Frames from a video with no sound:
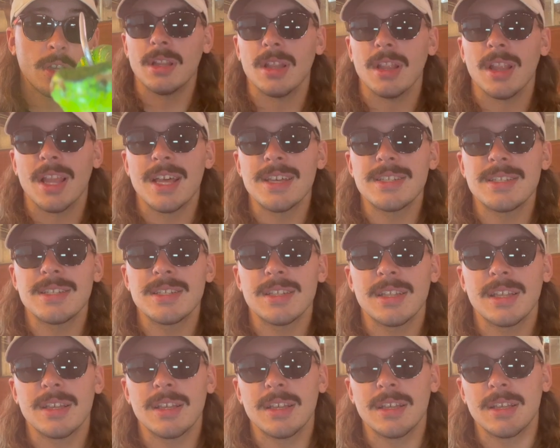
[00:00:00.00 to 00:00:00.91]
Less
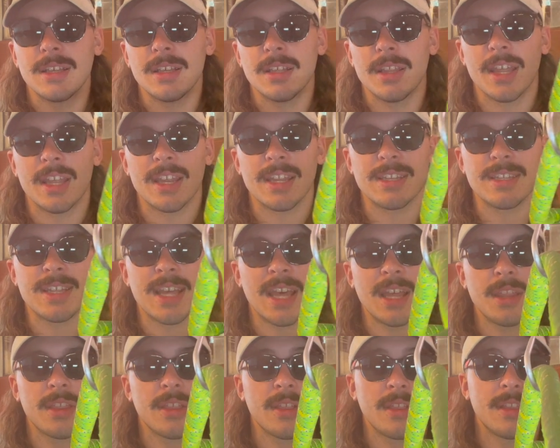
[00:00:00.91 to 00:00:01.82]
than a
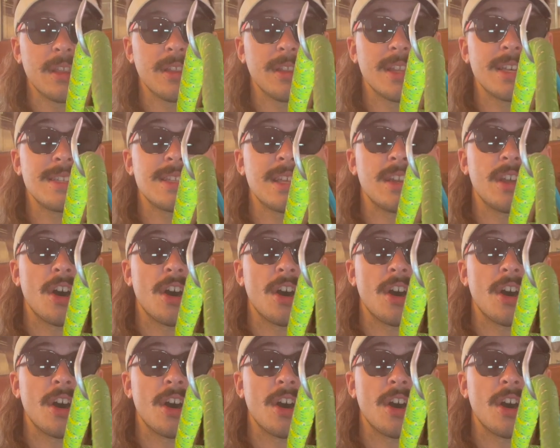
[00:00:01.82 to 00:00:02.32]
tenth, less than